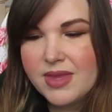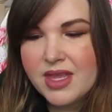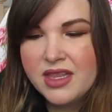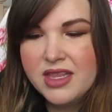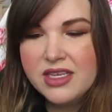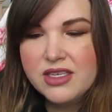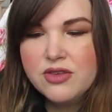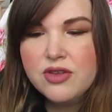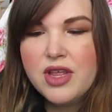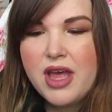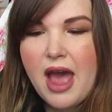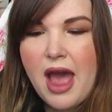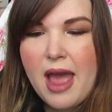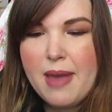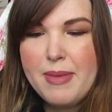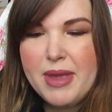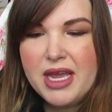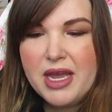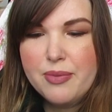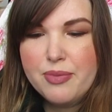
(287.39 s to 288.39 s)
These are the
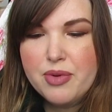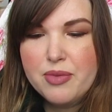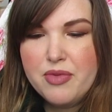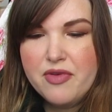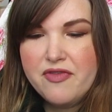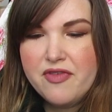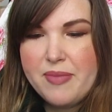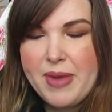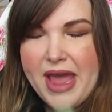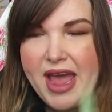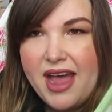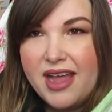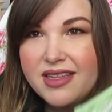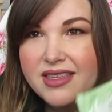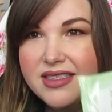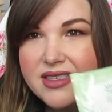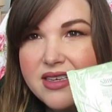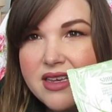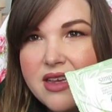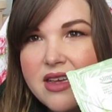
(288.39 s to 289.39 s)
eye makeup remover
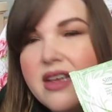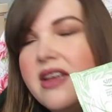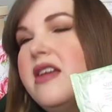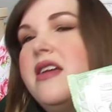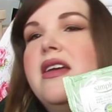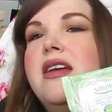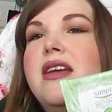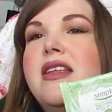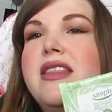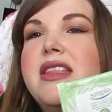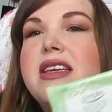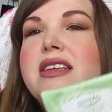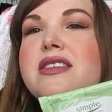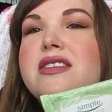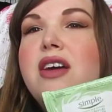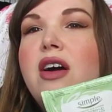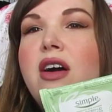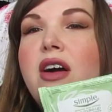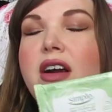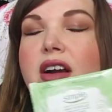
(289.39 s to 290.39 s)
pads.
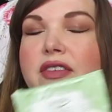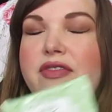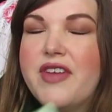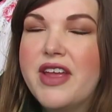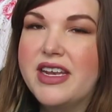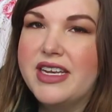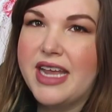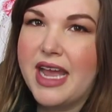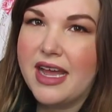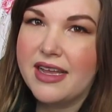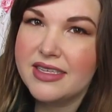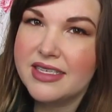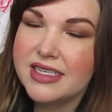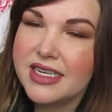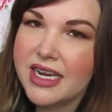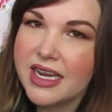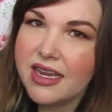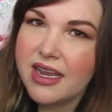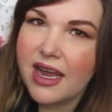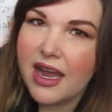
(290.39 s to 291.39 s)
These are
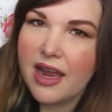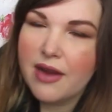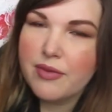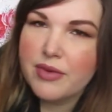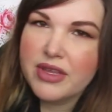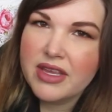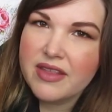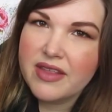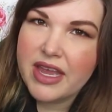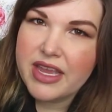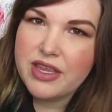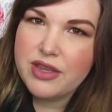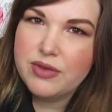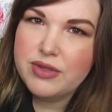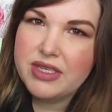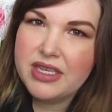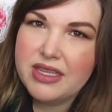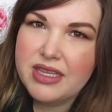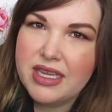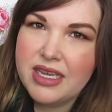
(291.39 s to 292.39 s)
fantastic. I really like
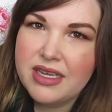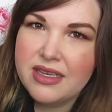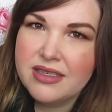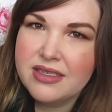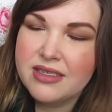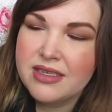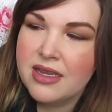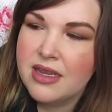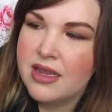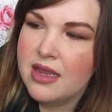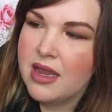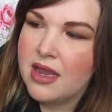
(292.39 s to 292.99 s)
using these.